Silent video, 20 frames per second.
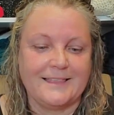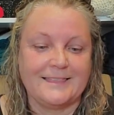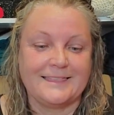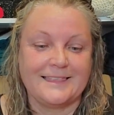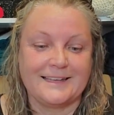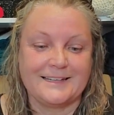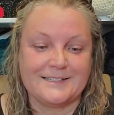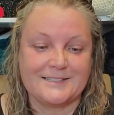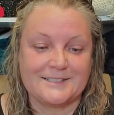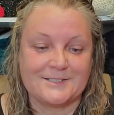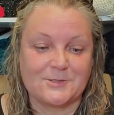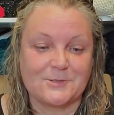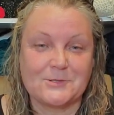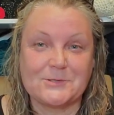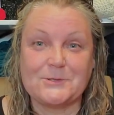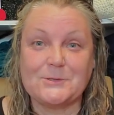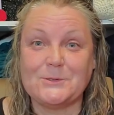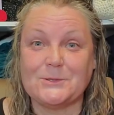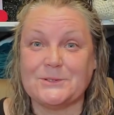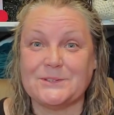That is so
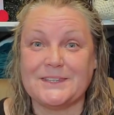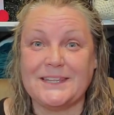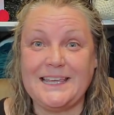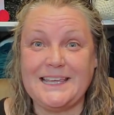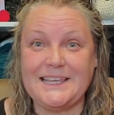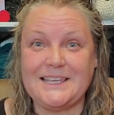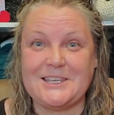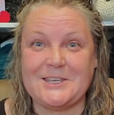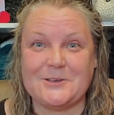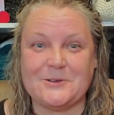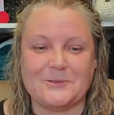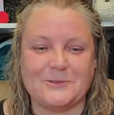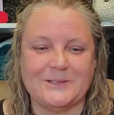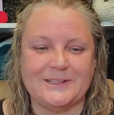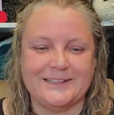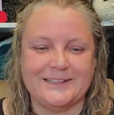cool. Thank you.